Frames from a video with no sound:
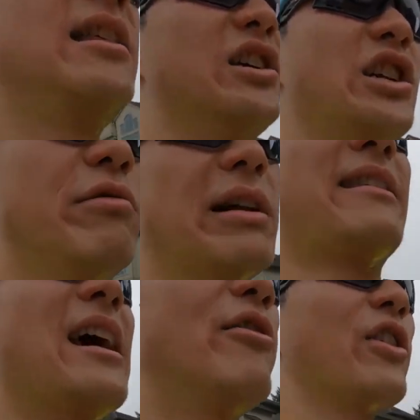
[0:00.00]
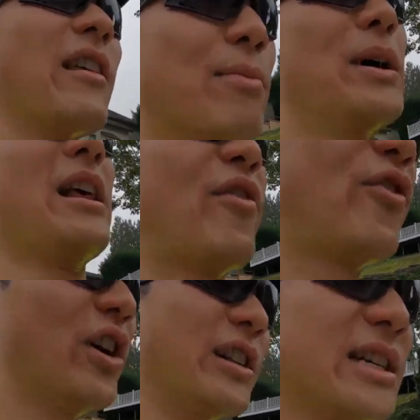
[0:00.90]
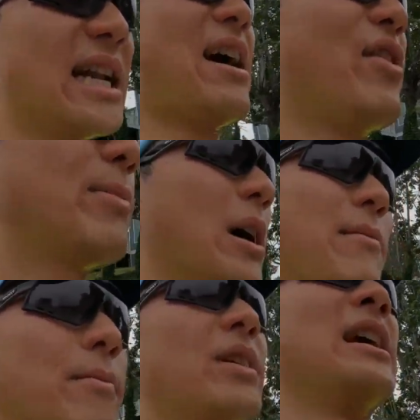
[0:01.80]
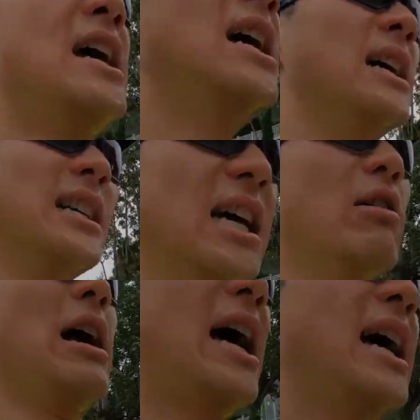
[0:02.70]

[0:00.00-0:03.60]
the shoe itself, because my left foot doesn't have any problems. So